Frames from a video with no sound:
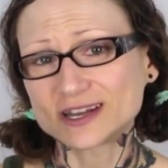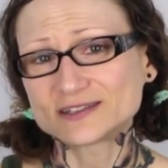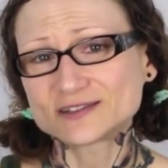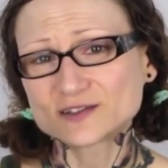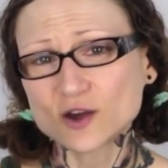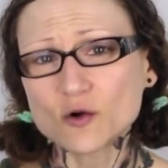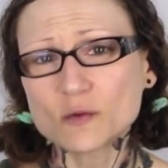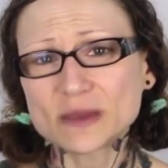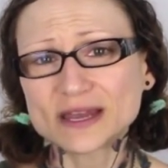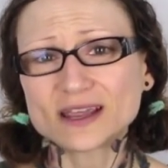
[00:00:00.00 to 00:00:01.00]
and so
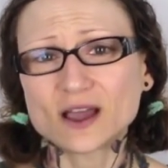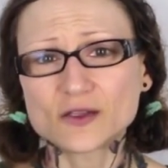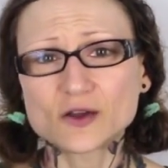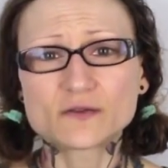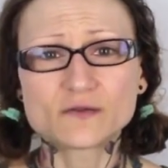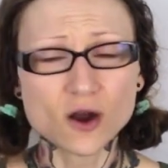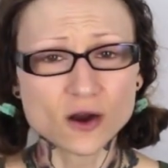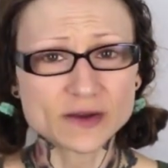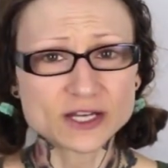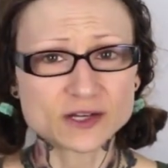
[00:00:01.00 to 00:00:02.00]
many other
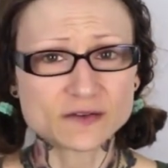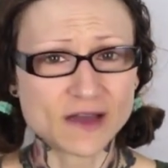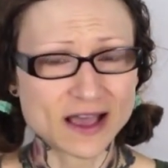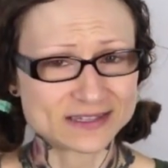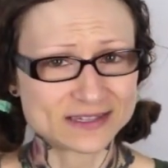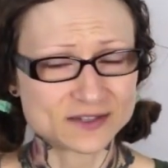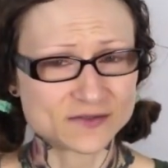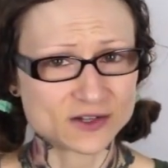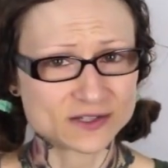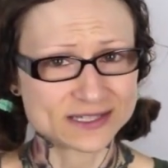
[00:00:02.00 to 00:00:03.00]
far-reaching facets of our